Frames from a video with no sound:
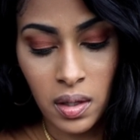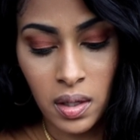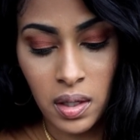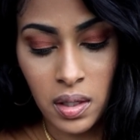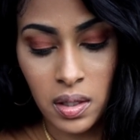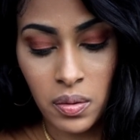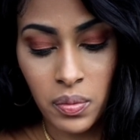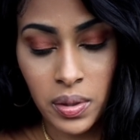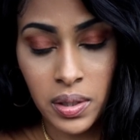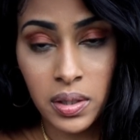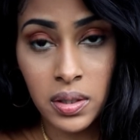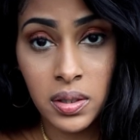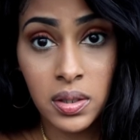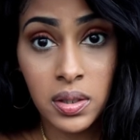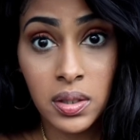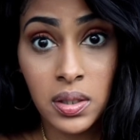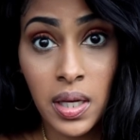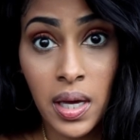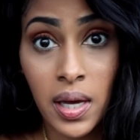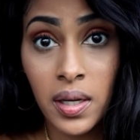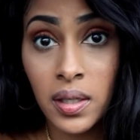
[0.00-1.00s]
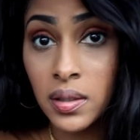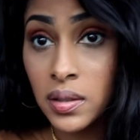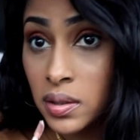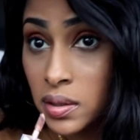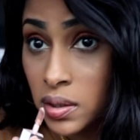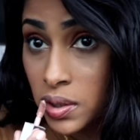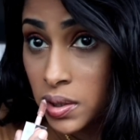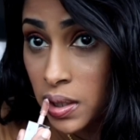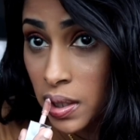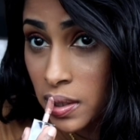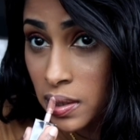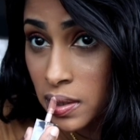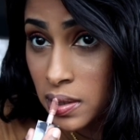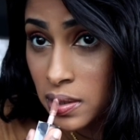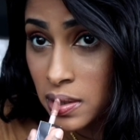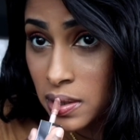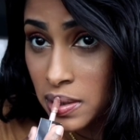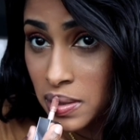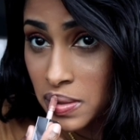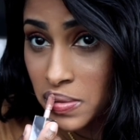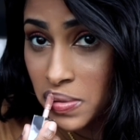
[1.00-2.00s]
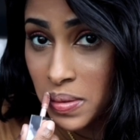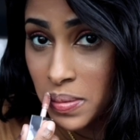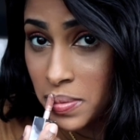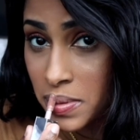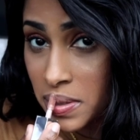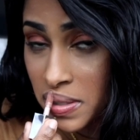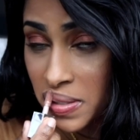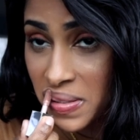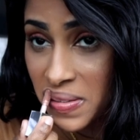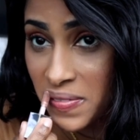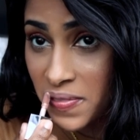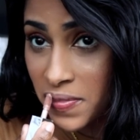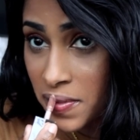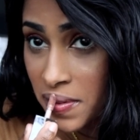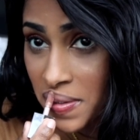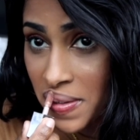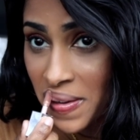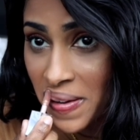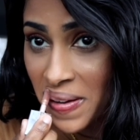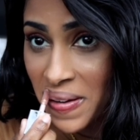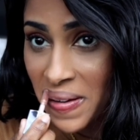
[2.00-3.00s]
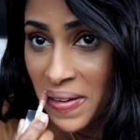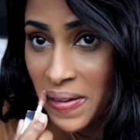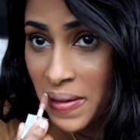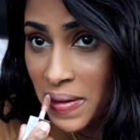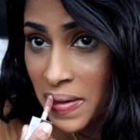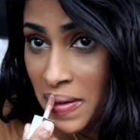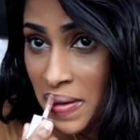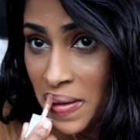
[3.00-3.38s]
anyways, yeah. Check the description for that.